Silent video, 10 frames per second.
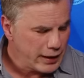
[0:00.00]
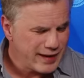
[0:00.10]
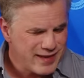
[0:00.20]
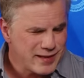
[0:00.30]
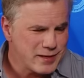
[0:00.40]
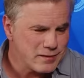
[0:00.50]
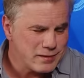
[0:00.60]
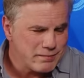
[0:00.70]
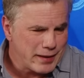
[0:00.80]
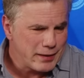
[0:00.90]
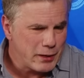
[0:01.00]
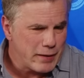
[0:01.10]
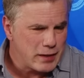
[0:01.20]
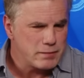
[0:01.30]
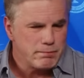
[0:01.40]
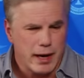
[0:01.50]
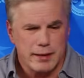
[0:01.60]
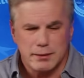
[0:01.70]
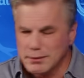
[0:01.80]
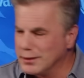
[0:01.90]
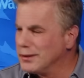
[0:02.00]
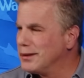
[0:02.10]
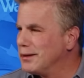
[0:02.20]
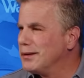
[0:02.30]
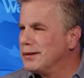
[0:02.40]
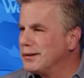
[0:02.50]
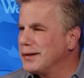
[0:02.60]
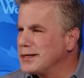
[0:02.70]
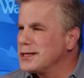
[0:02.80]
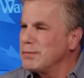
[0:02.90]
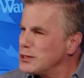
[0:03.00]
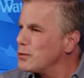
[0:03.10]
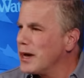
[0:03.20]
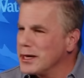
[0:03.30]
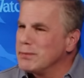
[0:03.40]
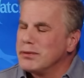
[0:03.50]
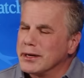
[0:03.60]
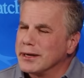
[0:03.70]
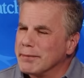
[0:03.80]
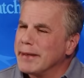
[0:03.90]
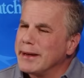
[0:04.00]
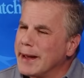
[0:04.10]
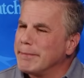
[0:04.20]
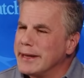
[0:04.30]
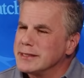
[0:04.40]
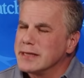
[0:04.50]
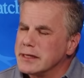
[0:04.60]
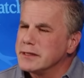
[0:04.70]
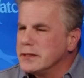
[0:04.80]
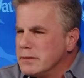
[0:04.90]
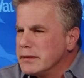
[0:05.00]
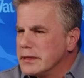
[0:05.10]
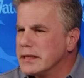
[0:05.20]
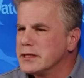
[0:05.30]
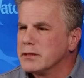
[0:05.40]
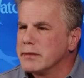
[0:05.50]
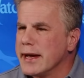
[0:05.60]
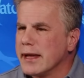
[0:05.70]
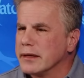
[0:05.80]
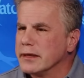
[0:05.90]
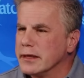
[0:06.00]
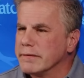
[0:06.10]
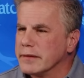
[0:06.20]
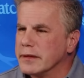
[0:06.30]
I think that's, you know, as my that's the best way I can put it. It may not make sense to you, but that's the reality of it.